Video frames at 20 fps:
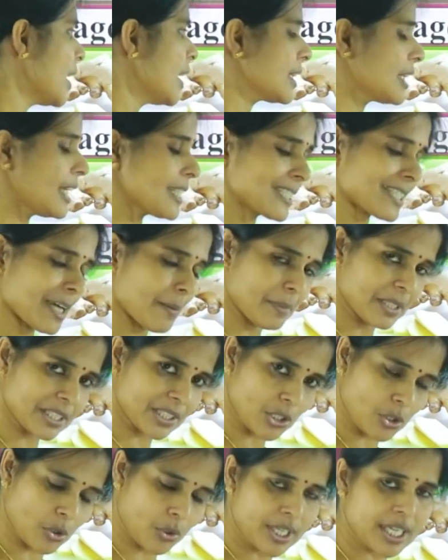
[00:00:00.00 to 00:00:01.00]
the stem is
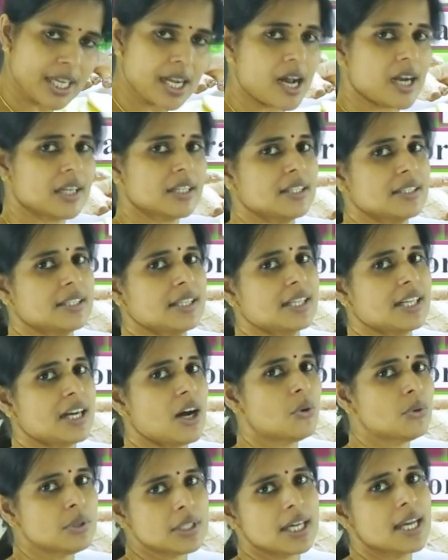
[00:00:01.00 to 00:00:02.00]
growing under the
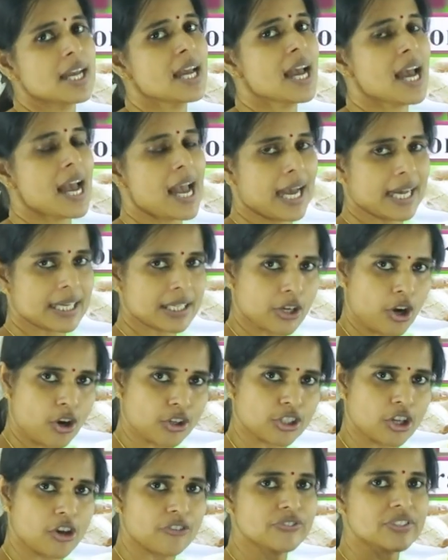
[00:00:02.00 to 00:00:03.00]
ground and
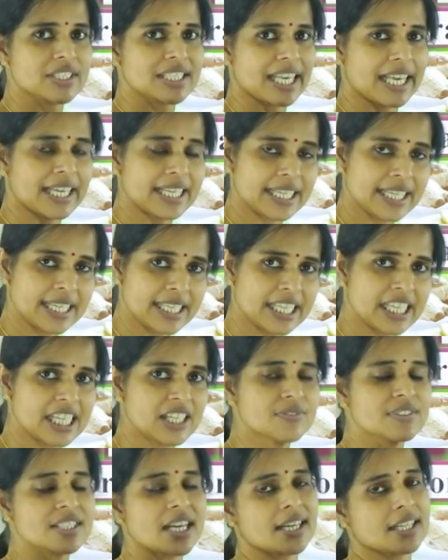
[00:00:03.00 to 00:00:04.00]
lot of scaly
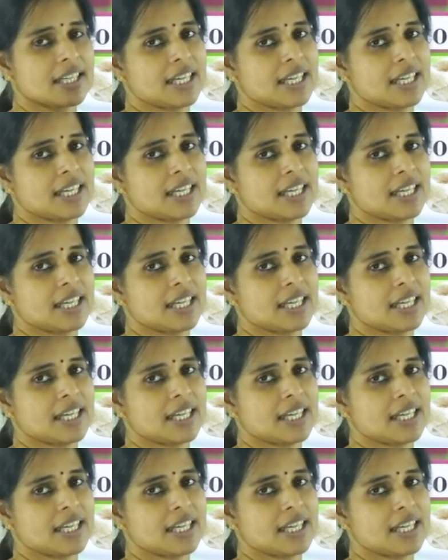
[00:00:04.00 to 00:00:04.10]
leaves are